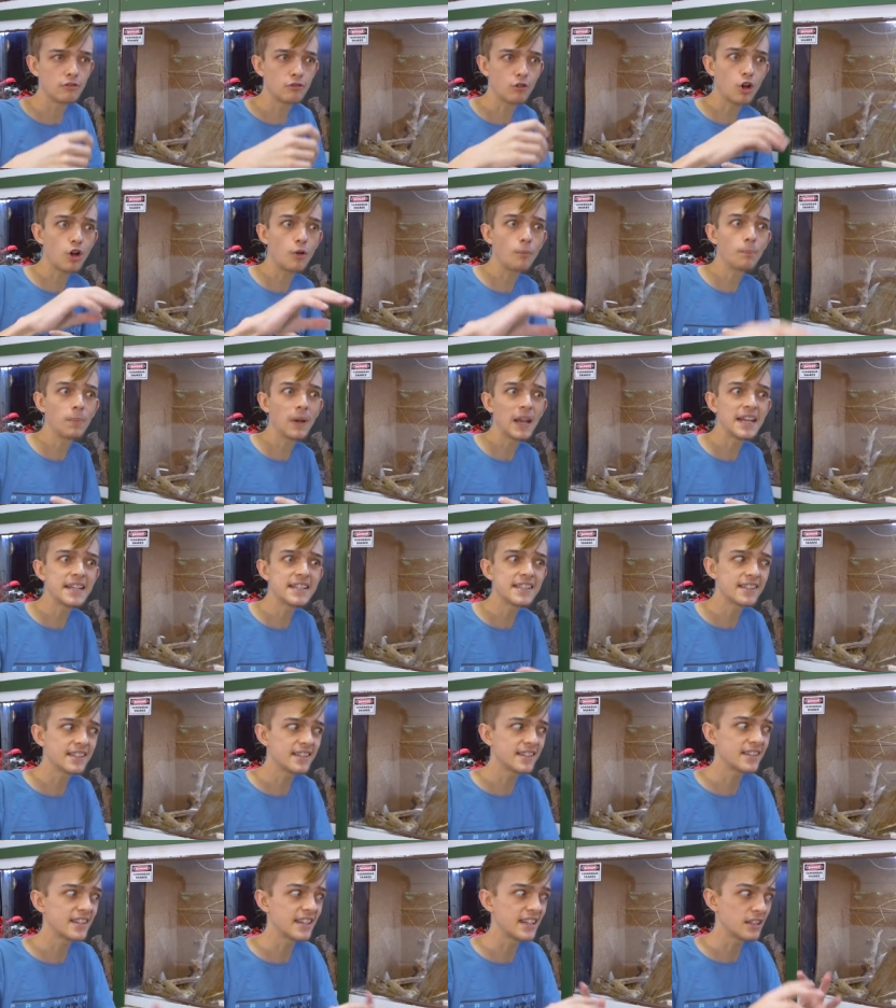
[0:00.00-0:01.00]

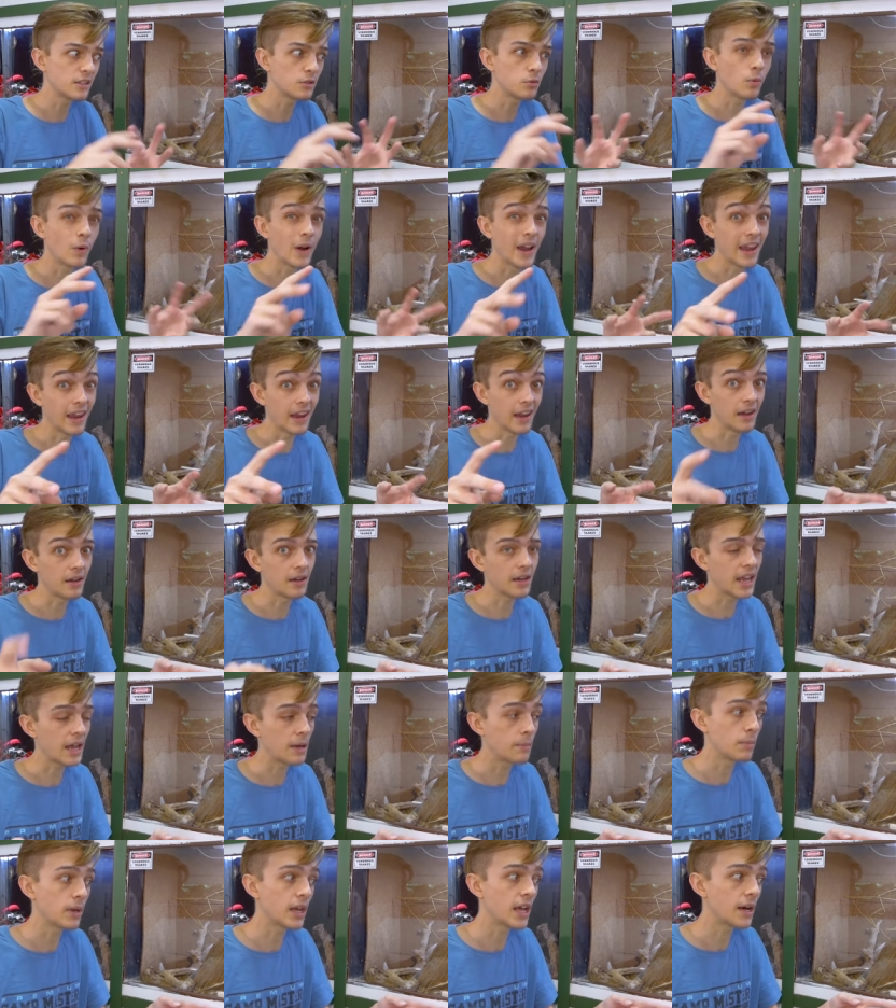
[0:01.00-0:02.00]
complacency is where it
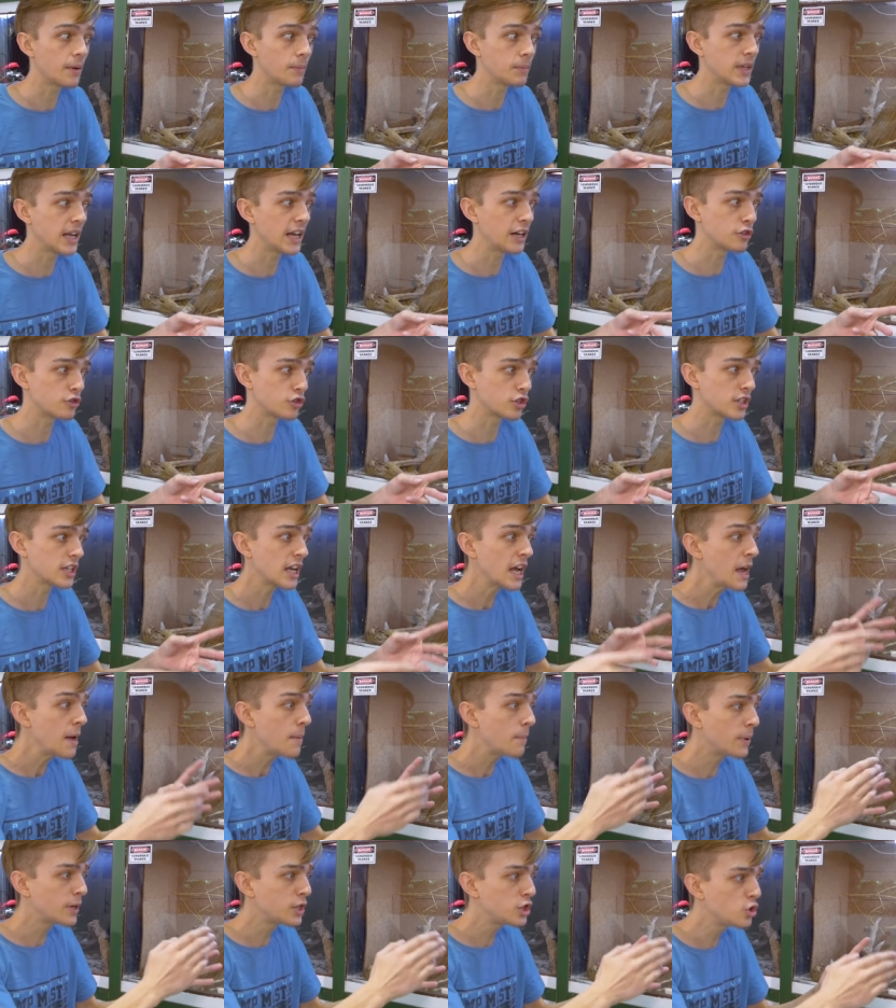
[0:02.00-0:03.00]
can become dangerous,
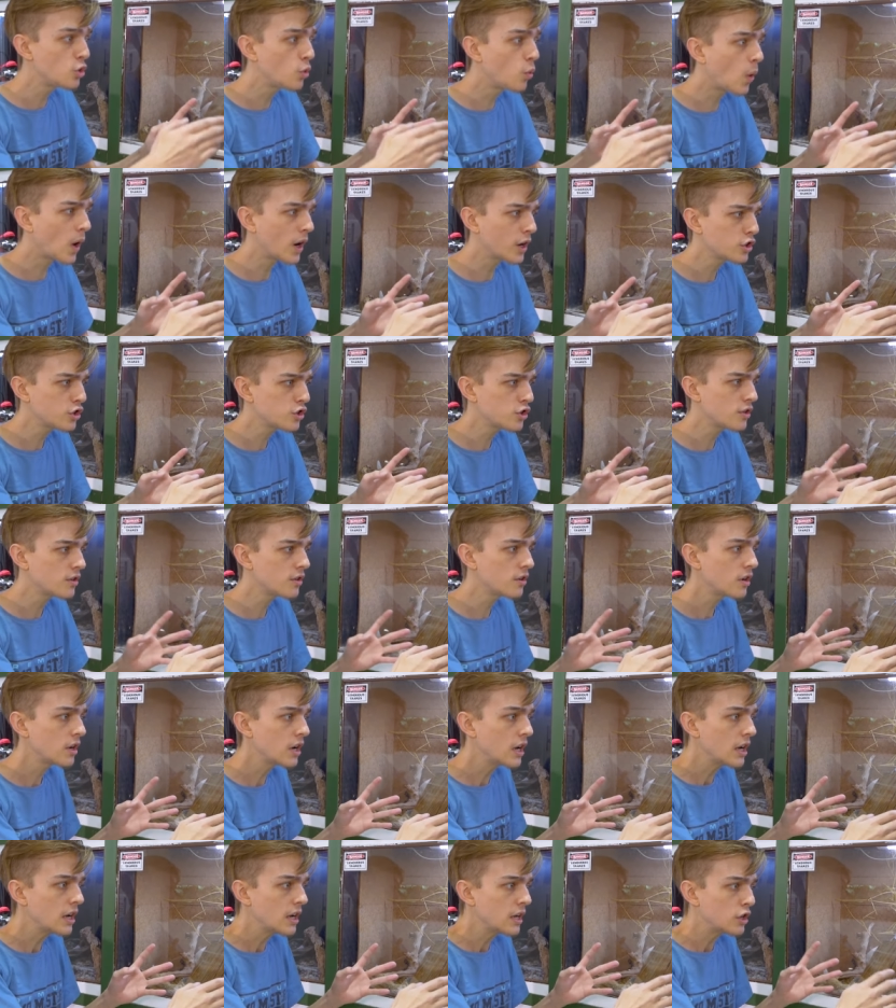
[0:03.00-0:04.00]
but you want to
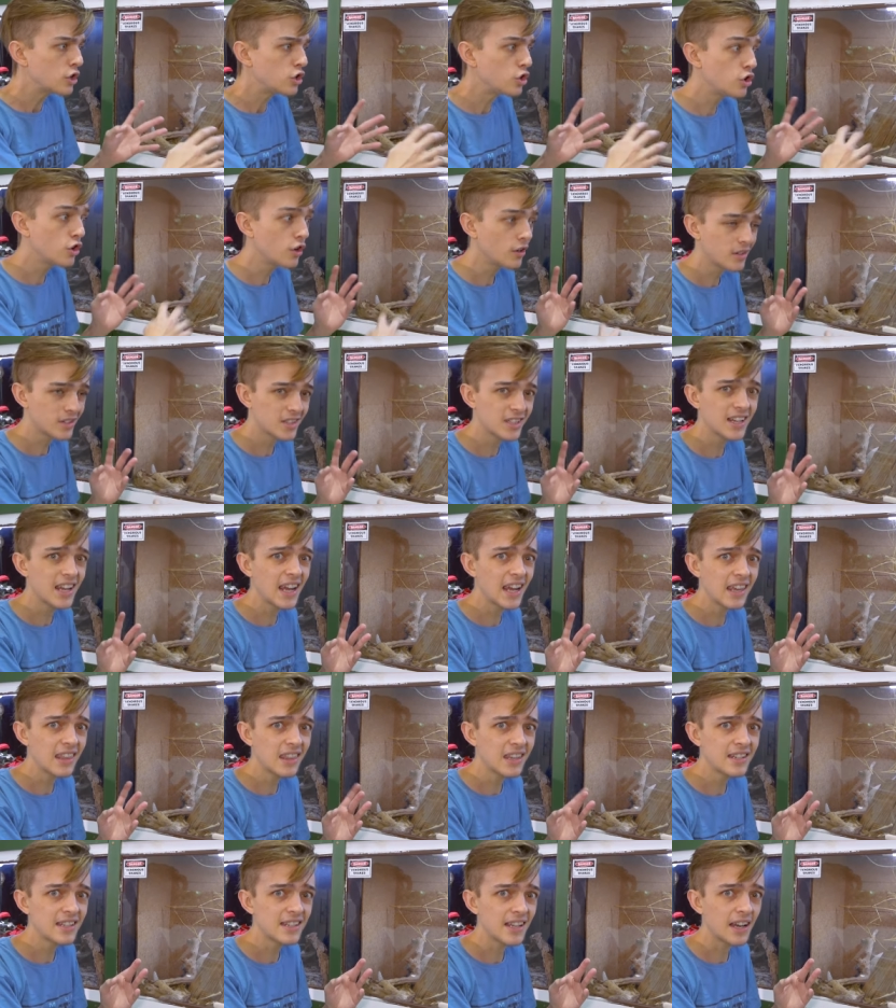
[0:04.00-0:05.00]
not scare
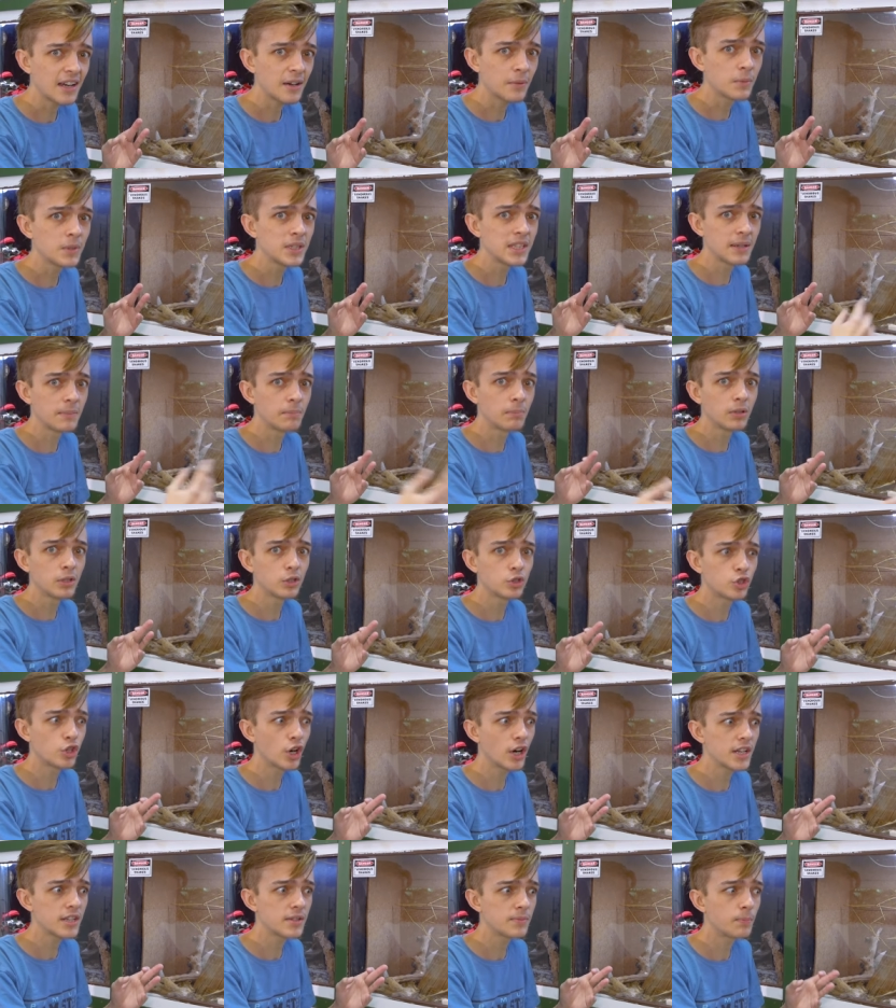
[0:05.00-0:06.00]
these animals and build
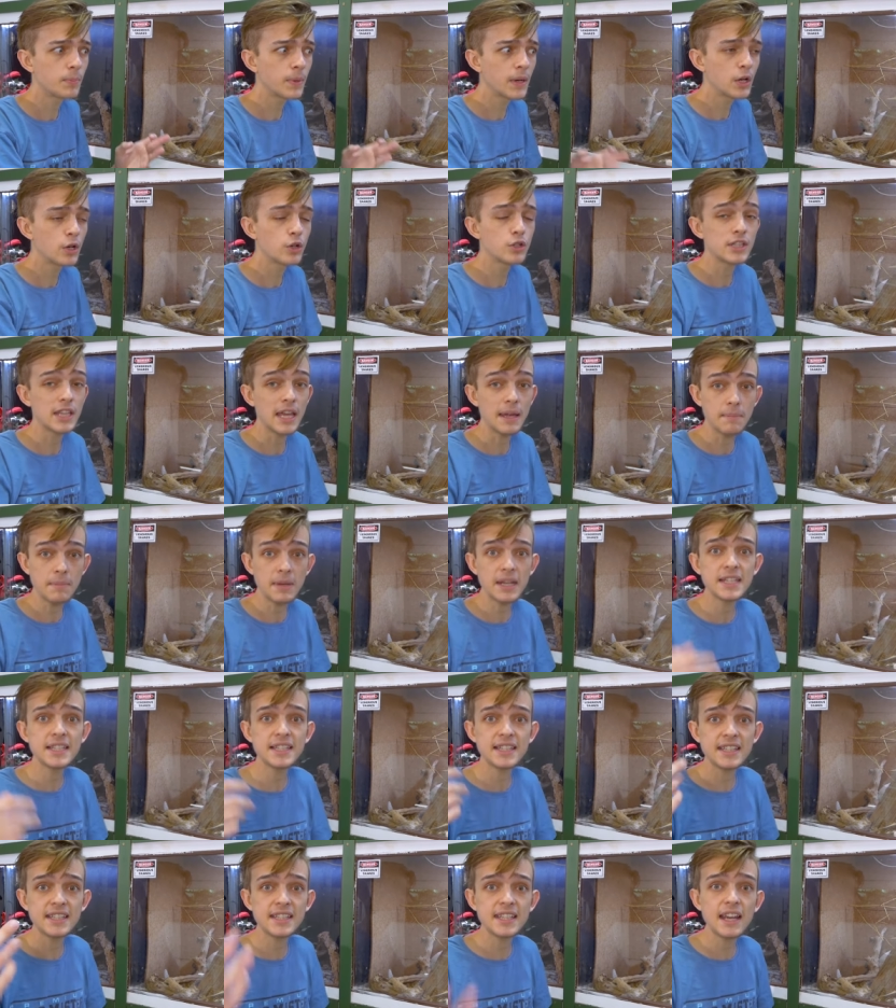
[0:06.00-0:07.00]
trust because that
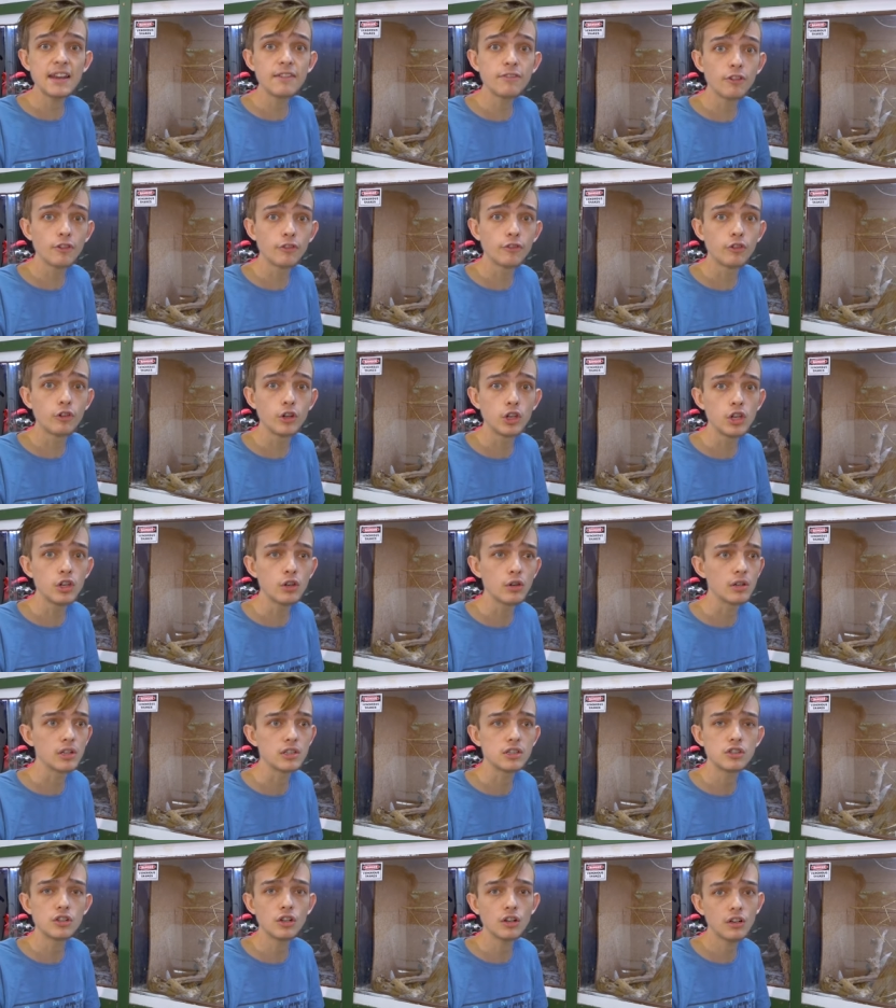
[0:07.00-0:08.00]
makes it safer for you.
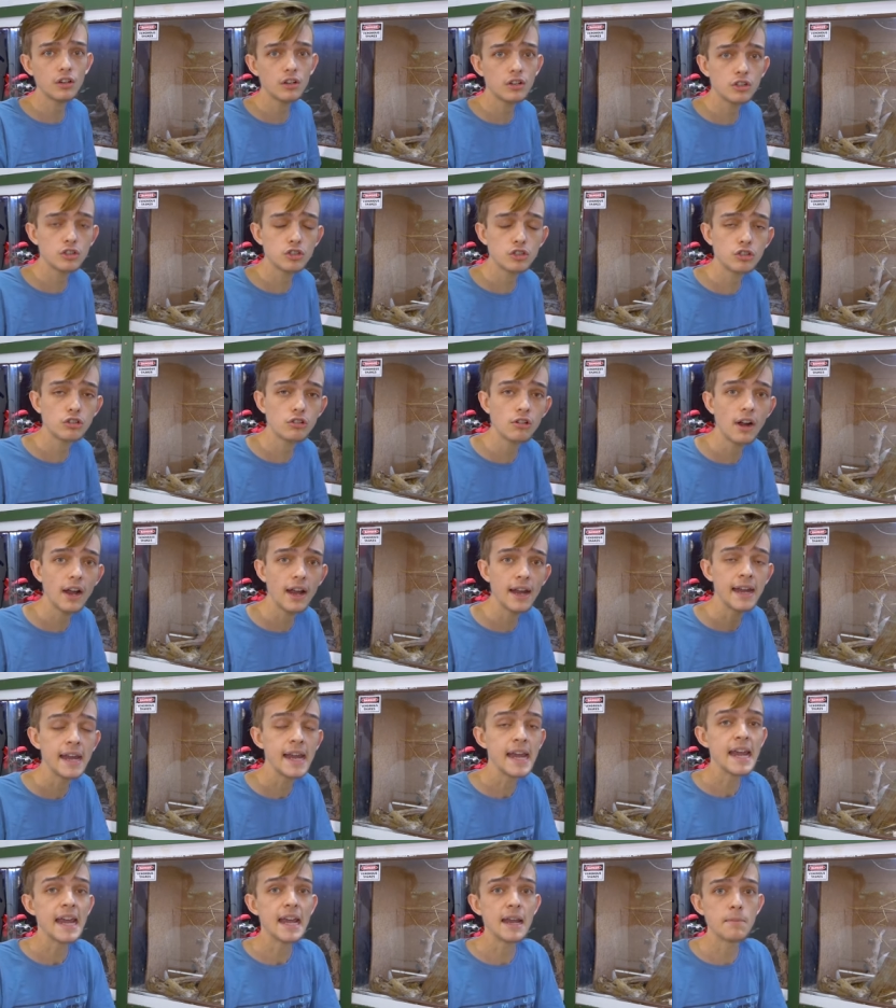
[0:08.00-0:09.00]
It's not going to
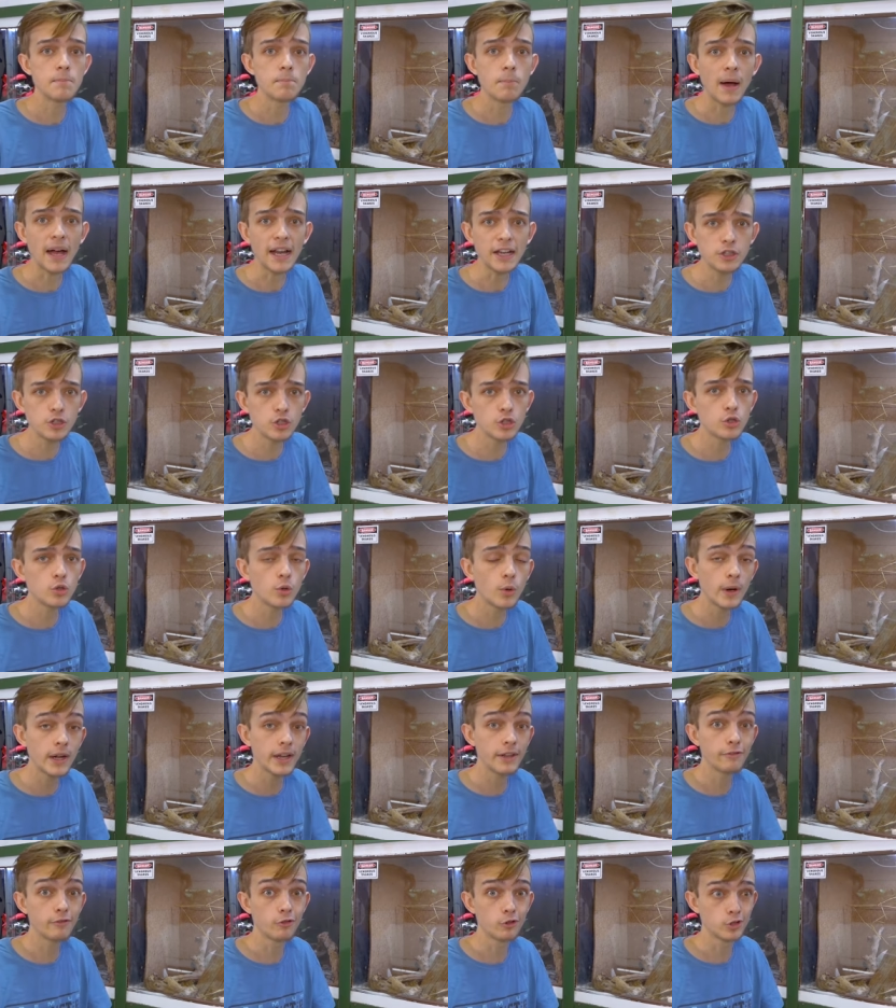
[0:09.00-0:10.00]
try and bite you
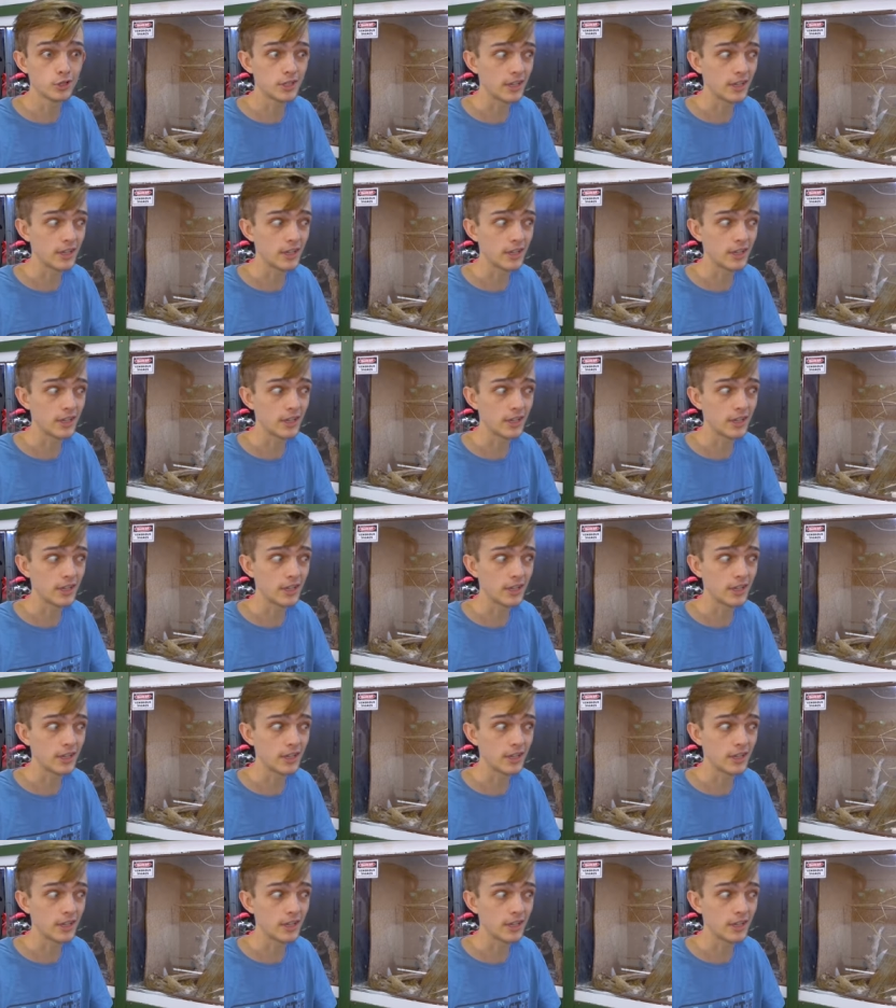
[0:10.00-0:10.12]
24